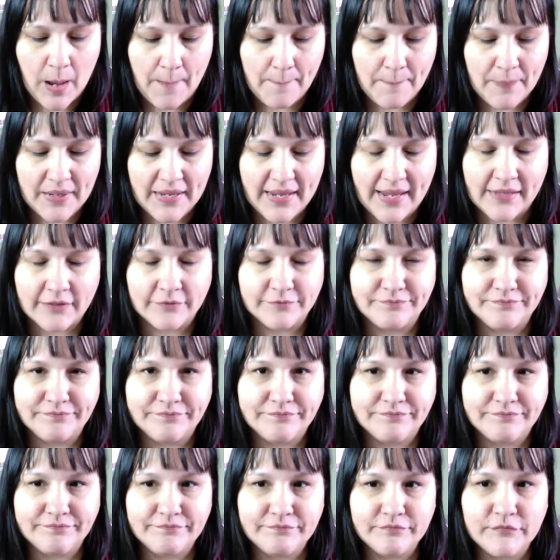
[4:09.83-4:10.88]
But yeah,
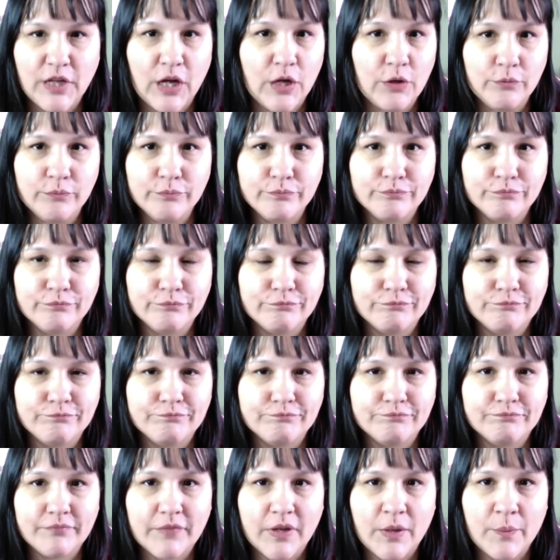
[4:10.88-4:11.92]
no,
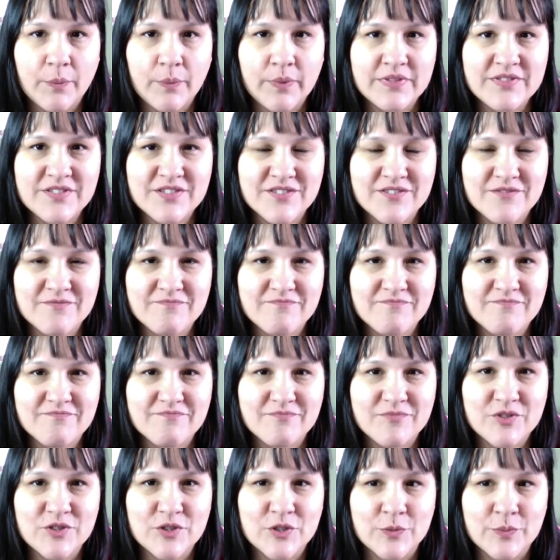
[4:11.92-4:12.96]
it was
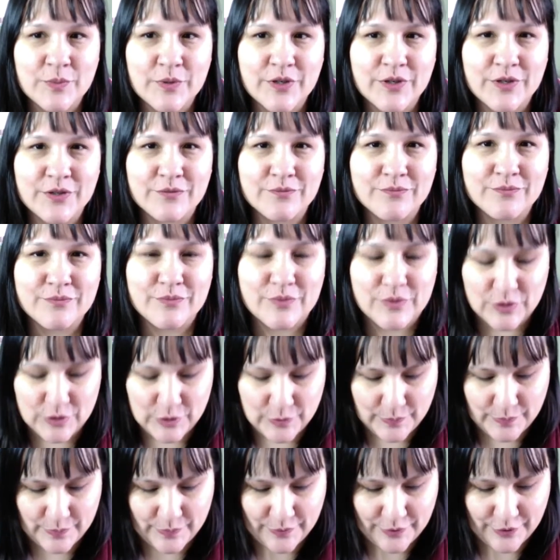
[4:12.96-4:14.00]
super,
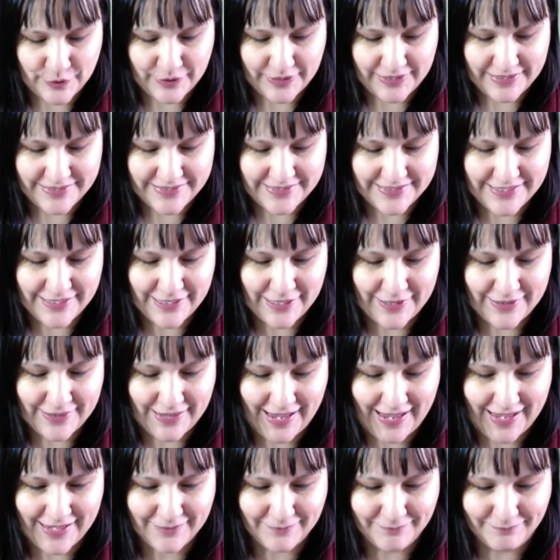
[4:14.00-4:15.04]
super easy on
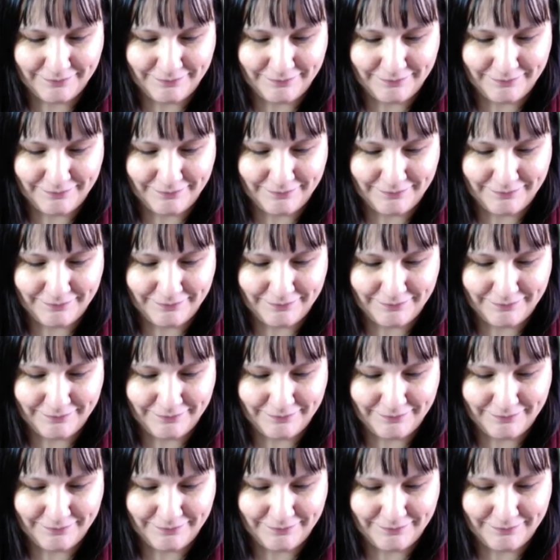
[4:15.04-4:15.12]
that.